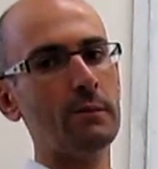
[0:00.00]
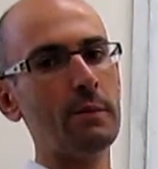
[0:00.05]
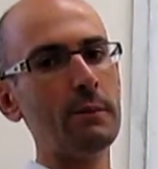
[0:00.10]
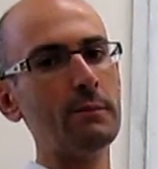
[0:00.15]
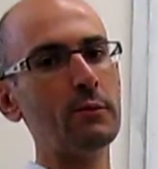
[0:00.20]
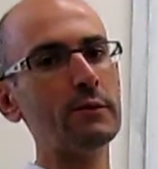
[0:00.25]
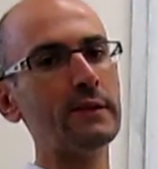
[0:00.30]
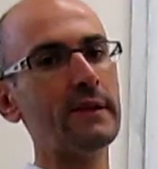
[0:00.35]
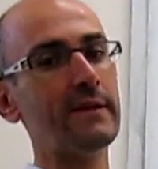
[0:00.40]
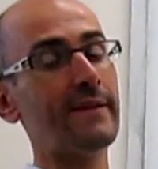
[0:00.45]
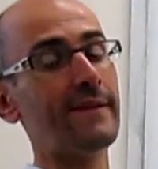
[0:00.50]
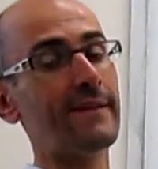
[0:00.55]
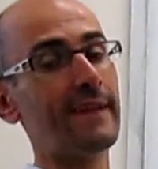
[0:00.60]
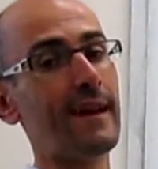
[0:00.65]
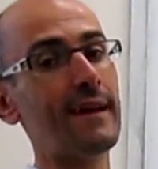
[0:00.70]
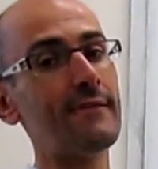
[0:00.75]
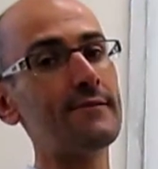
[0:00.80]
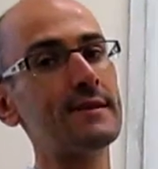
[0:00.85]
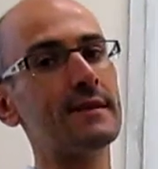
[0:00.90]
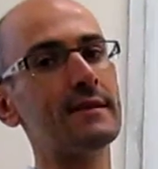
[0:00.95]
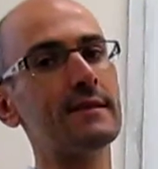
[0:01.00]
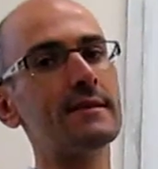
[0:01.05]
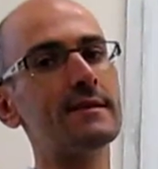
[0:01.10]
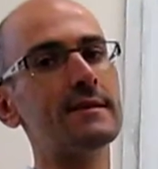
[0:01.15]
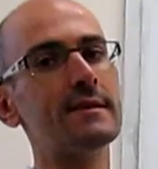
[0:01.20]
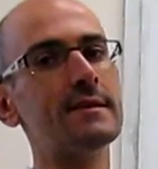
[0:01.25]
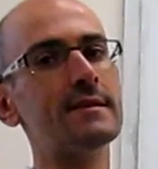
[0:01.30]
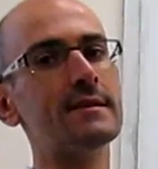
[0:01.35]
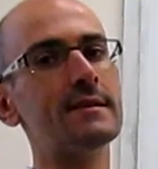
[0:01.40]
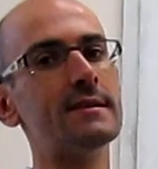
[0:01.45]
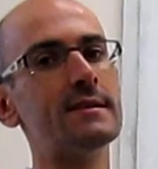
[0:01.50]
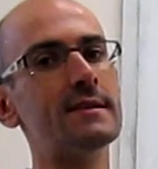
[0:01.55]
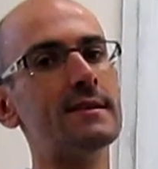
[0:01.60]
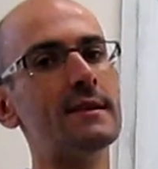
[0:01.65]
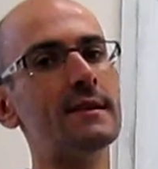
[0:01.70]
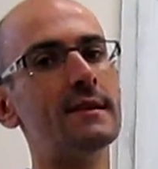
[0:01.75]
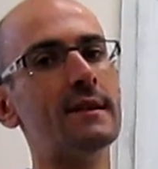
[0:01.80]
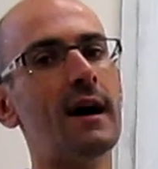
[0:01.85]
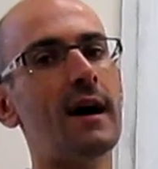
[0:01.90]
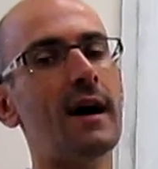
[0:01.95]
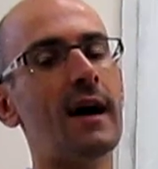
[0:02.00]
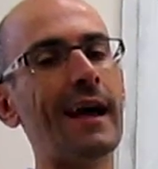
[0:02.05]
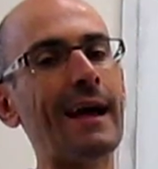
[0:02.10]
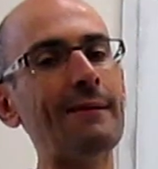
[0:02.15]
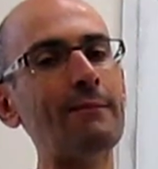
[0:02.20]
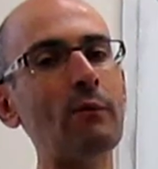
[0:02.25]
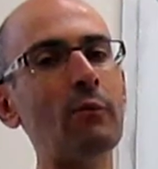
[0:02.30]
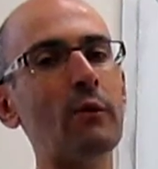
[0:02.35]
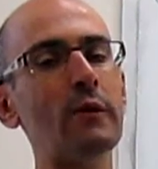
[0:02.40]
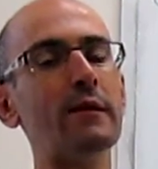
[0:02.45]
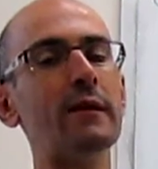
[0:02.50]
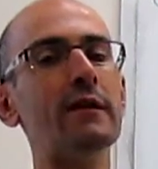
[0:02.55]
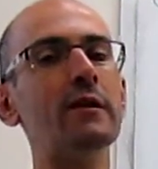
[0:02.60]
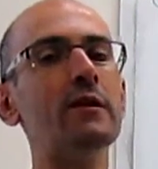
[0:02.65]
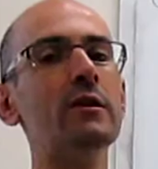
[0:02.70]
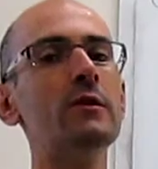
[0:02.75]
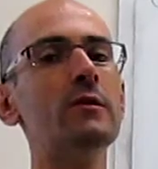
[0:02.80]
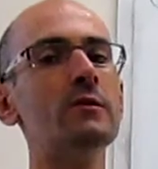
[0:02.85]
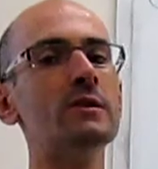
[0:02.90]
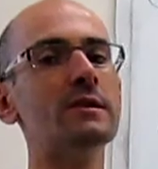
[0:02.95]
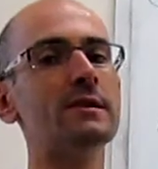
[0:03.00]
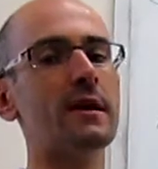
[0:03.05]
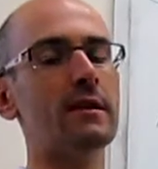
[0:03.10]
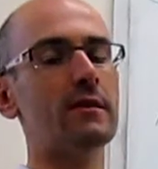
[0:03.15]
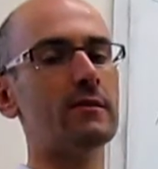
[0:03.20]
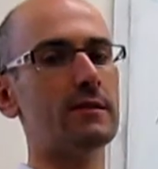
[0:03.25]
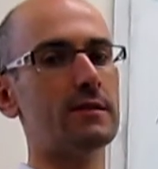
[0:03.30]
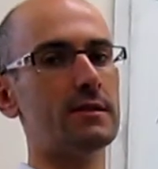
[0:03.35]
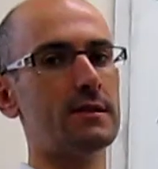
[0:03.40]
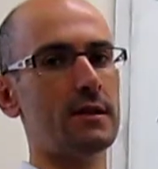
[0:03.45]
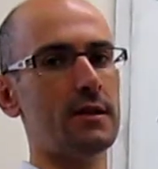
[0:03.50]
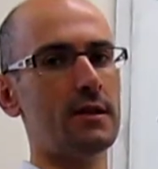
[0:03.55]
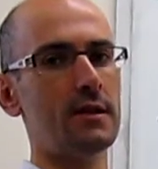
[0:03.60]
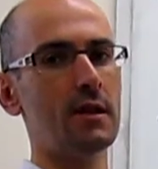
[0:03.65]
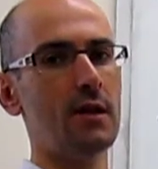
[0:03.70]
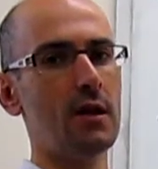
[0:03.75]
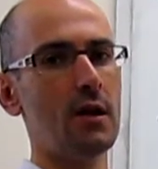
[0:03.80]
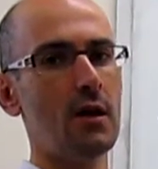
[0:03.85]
people did in the life sciences is then uh, come up with a new standard state,